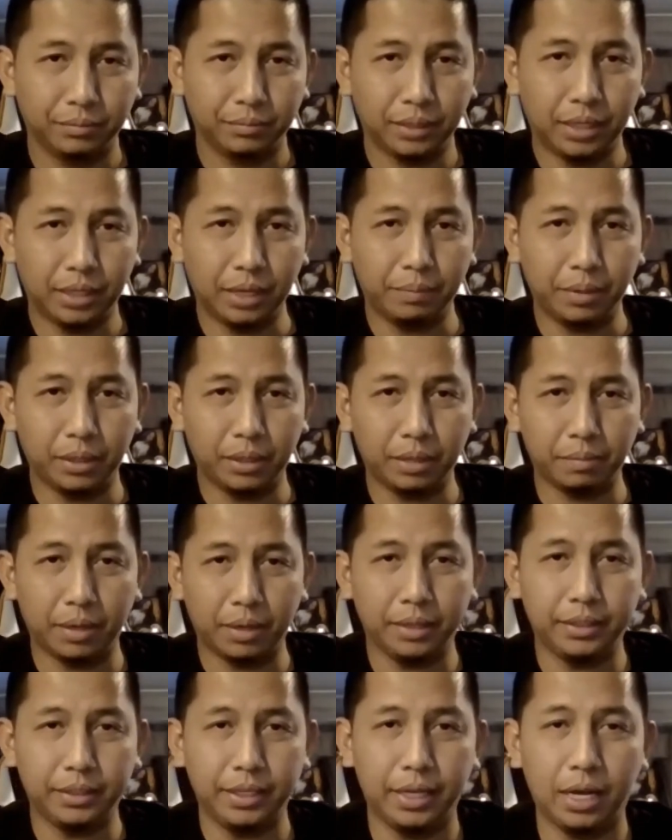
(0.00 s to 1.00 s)
giving them
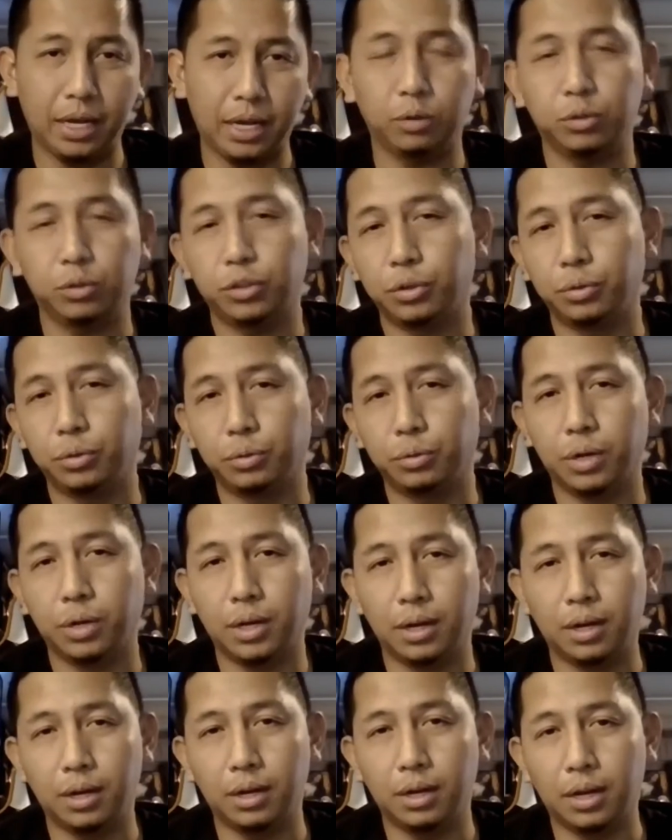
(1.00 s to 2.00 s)
idea how to
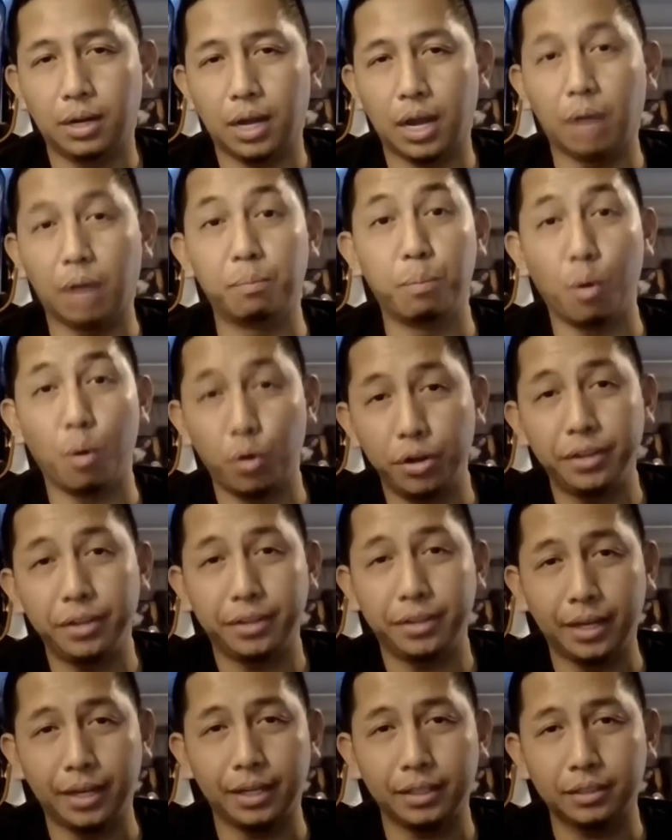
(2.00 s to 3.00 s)
uh, avoid
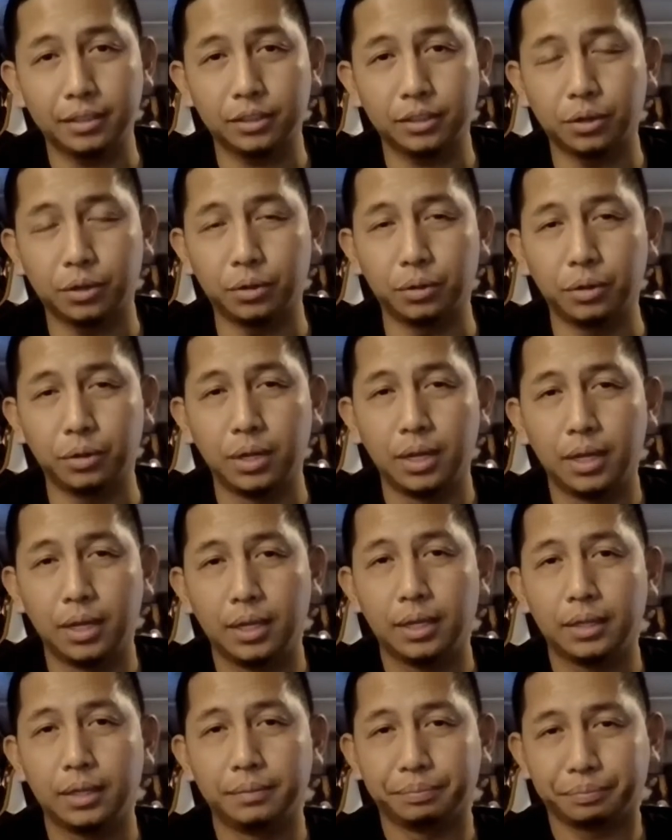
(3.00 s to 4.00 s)
that. So,
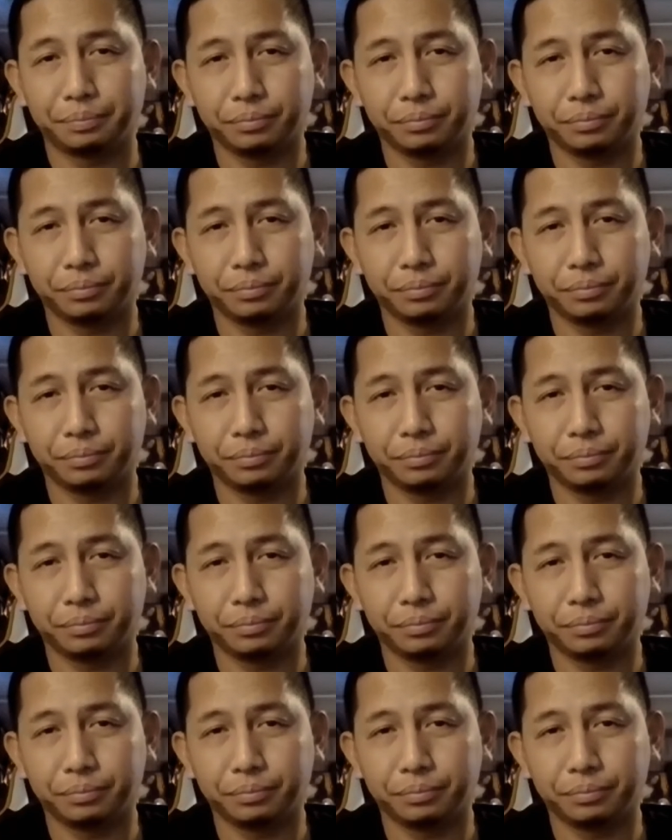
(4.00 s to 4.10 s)
mm-hmm.